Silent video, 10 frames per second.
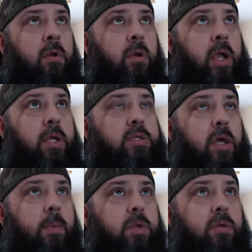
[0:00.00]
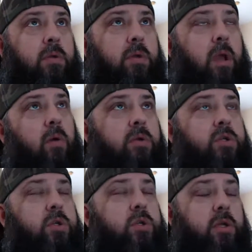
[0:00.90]
and
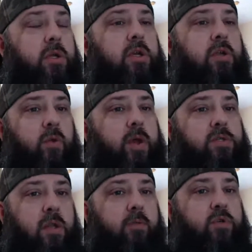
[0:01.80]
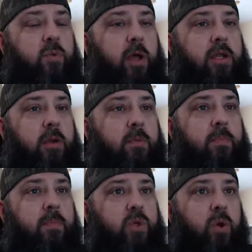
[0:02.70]
2010 2011 is when I did the
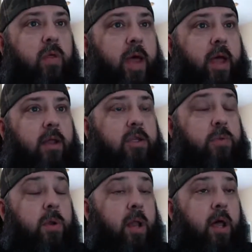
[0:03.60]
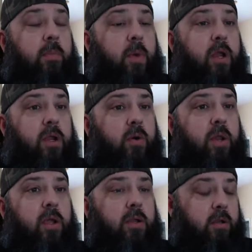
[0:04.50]
majority of that. I spent a lot of money
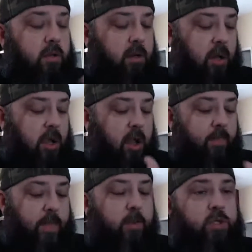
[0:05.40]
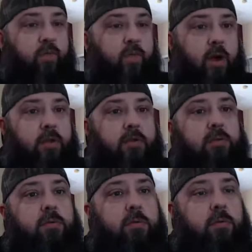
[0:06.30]
doing it, and it was
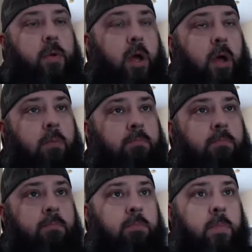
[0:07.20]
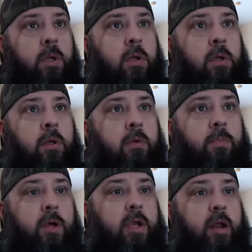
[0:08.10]
fun. But
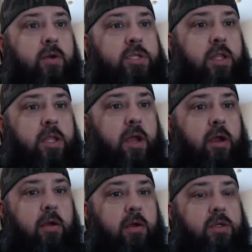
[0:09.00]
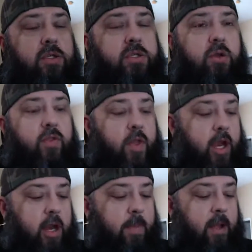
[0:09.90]
sat there and started thinking
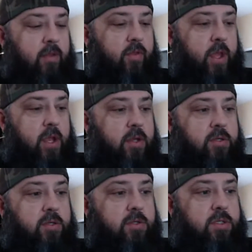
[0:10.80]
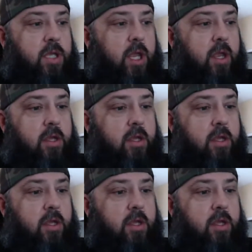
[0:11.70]
about things, and